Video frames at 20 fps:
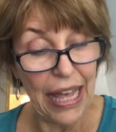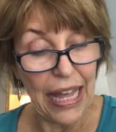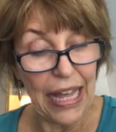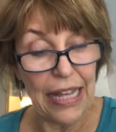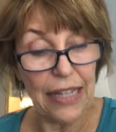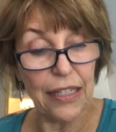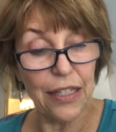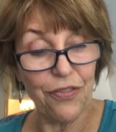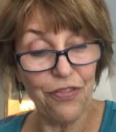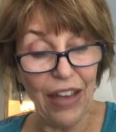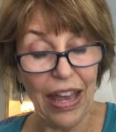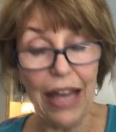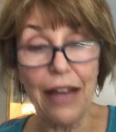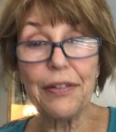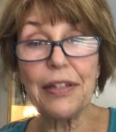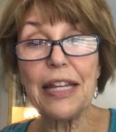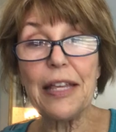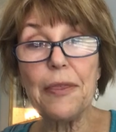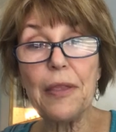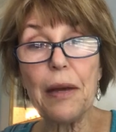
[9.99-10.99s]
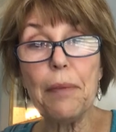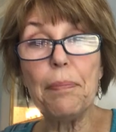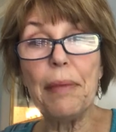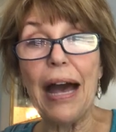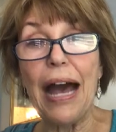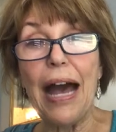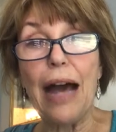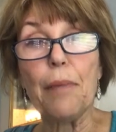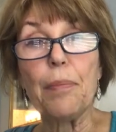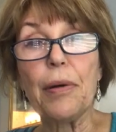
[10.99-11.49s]
It's found in the
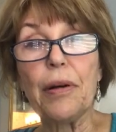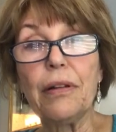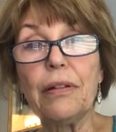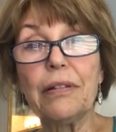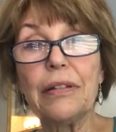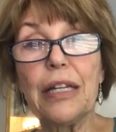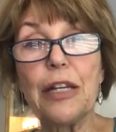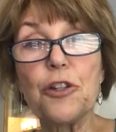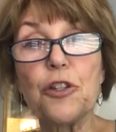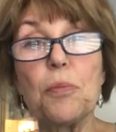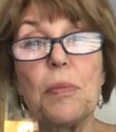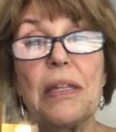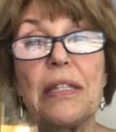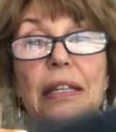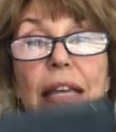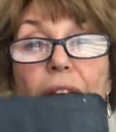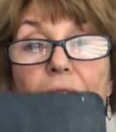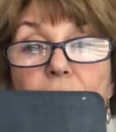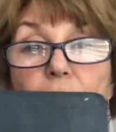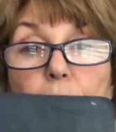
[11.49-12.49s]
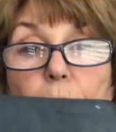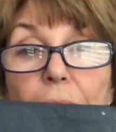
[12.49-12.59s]
Bible. Here's Miss Kay's